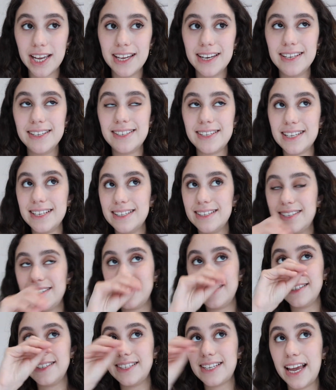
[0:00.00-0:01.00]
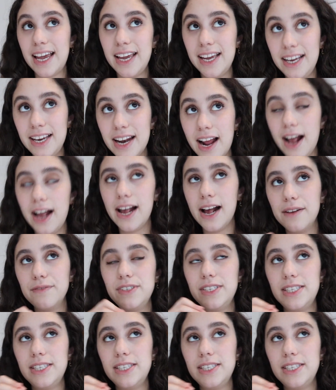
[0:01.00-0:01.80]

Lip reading: It is insane. I have